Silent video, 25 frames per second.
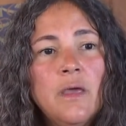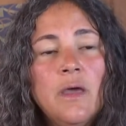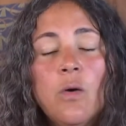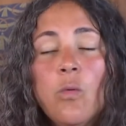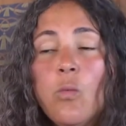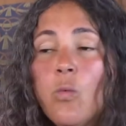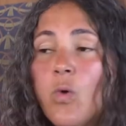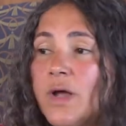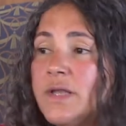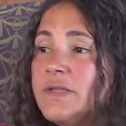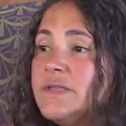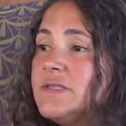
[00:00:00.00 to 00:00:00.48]

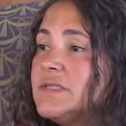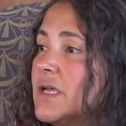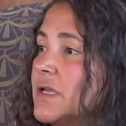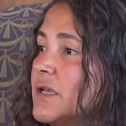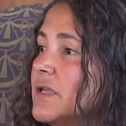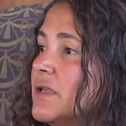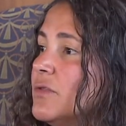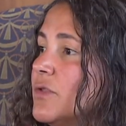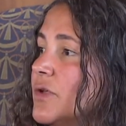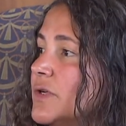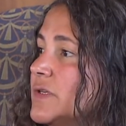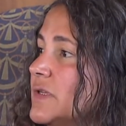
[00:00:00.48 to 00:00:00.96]
One
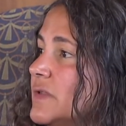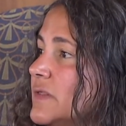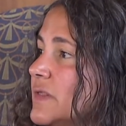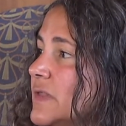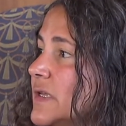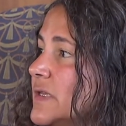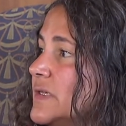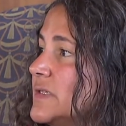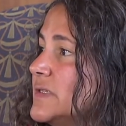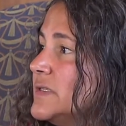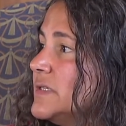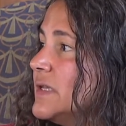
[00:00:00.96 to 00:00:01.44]
study looked at
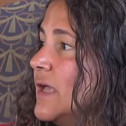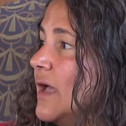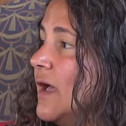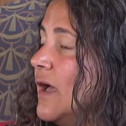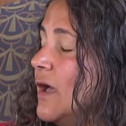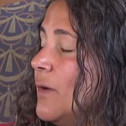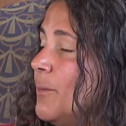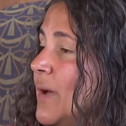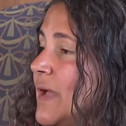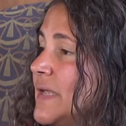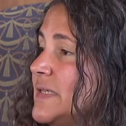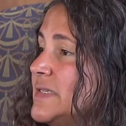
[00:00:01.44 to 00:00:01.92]
this
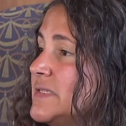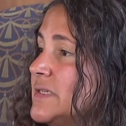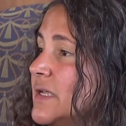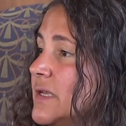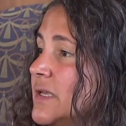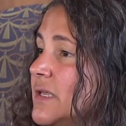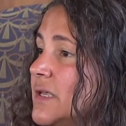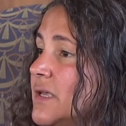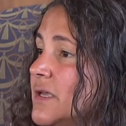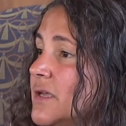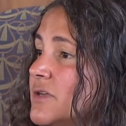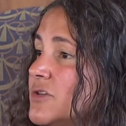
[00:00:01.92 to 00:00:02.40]
uh, by
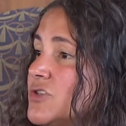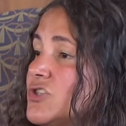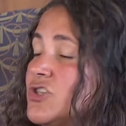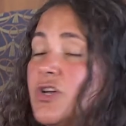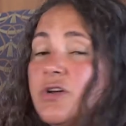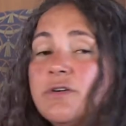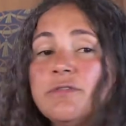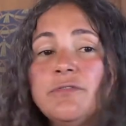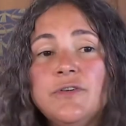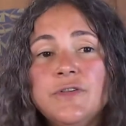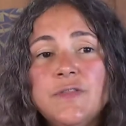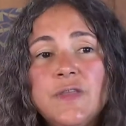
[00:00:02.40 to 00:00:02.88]
studying
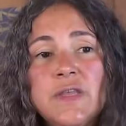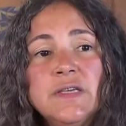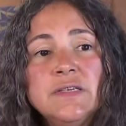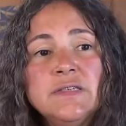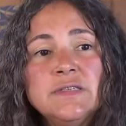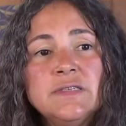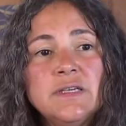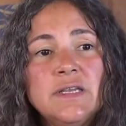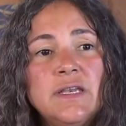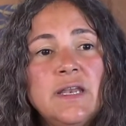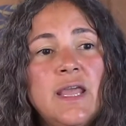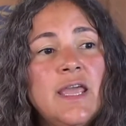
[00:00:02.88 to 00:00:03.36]

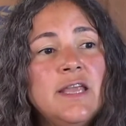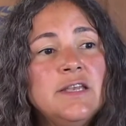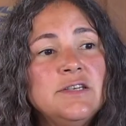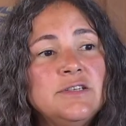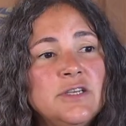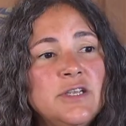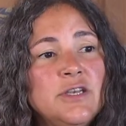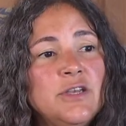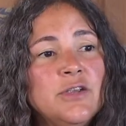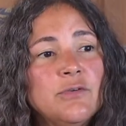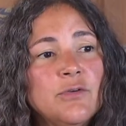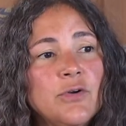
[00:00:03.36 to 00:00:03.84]
cheerfulness in
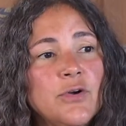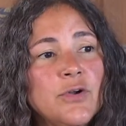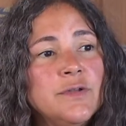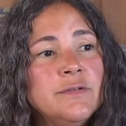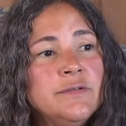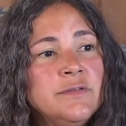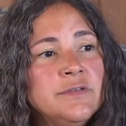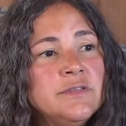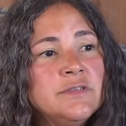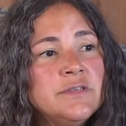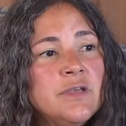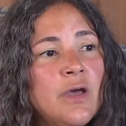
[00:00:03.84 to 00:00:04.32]

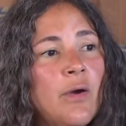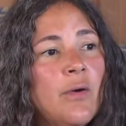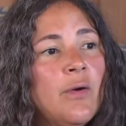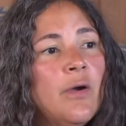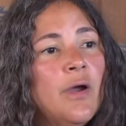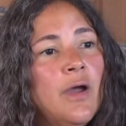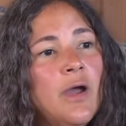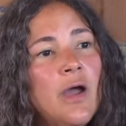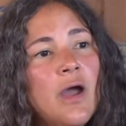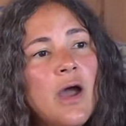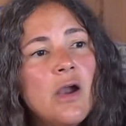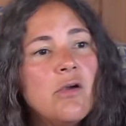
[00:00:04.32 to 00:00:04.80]
18-year-olds, so
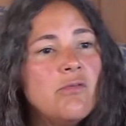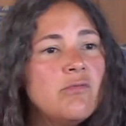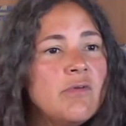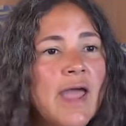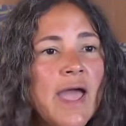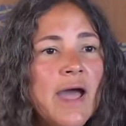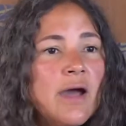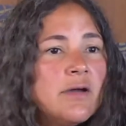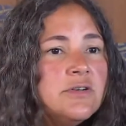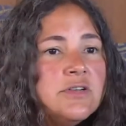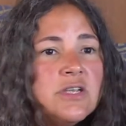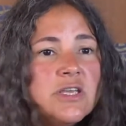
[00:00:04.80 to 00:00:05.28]

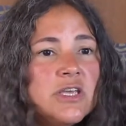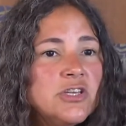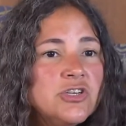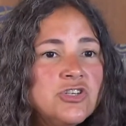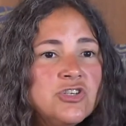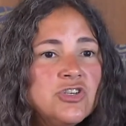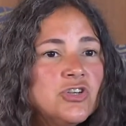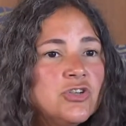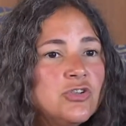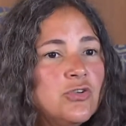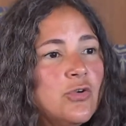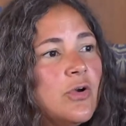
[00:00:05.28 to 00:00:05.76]

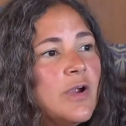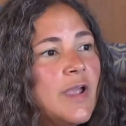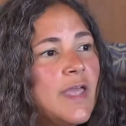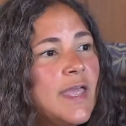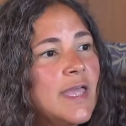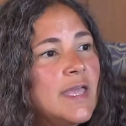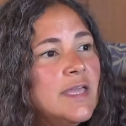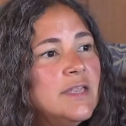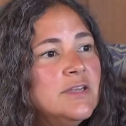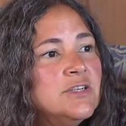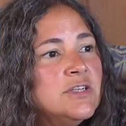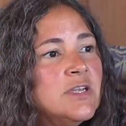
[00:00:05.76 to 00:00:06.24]
around-ish your
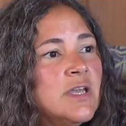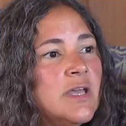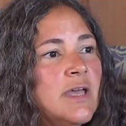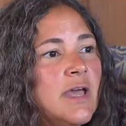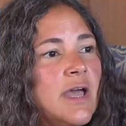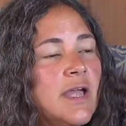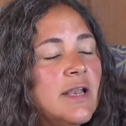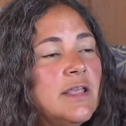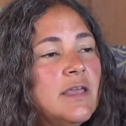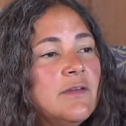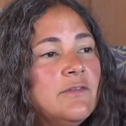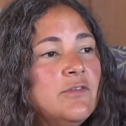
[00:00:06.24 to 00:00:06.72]
age.
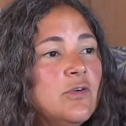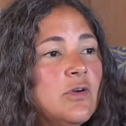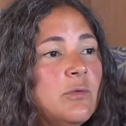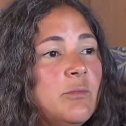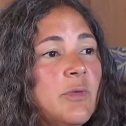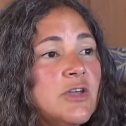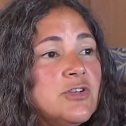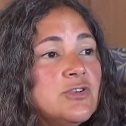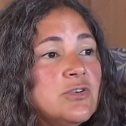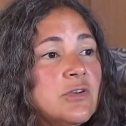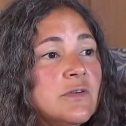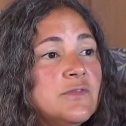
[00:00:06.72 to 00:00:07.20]
I'd give you a
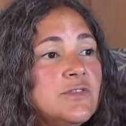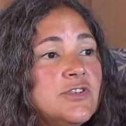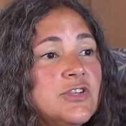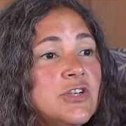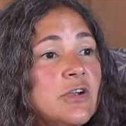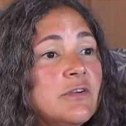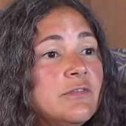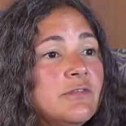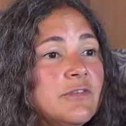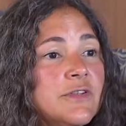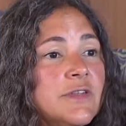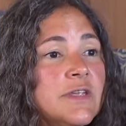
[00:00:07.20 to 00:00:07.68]
measure of
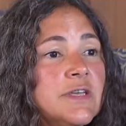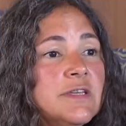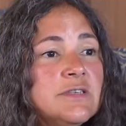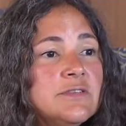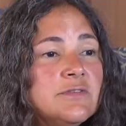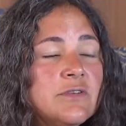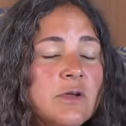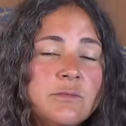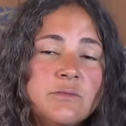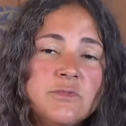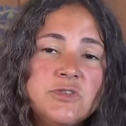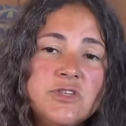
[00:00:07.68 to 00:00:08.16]
cheerfulness
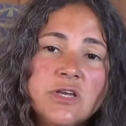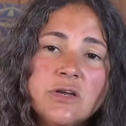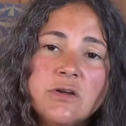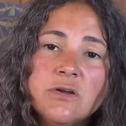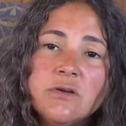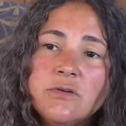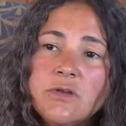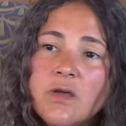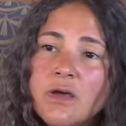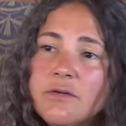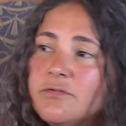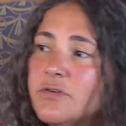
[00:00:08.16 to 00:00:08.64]
from
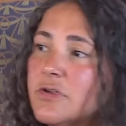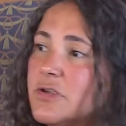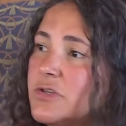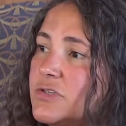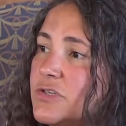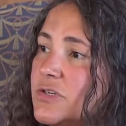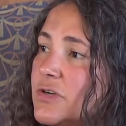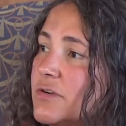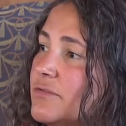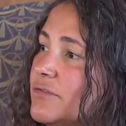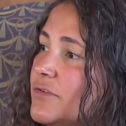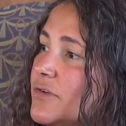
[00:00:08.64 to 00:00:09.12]
zero, not very
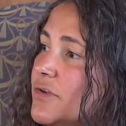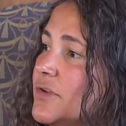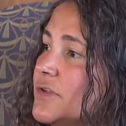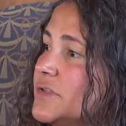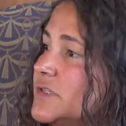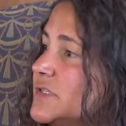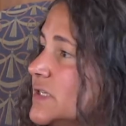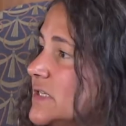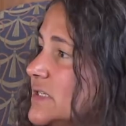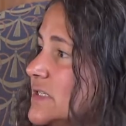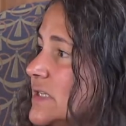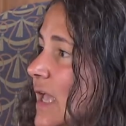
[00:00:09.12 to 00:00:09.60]
cheerful,
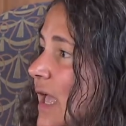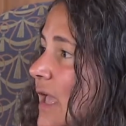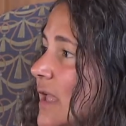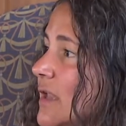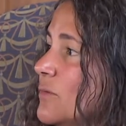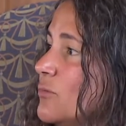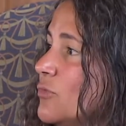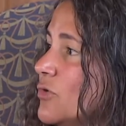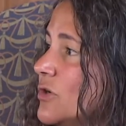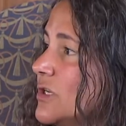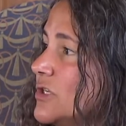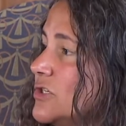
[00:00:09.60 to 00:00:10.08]
to
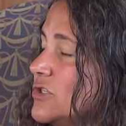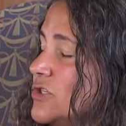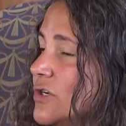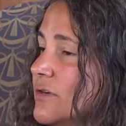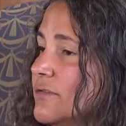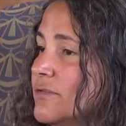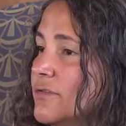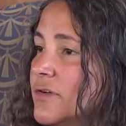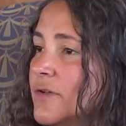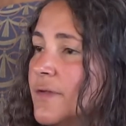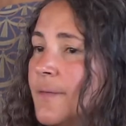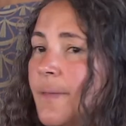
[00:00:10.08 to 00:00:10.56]
10, pretty
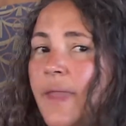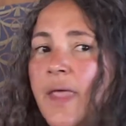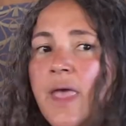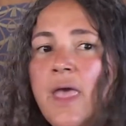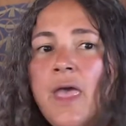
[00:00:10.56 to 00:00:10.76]
cheerful.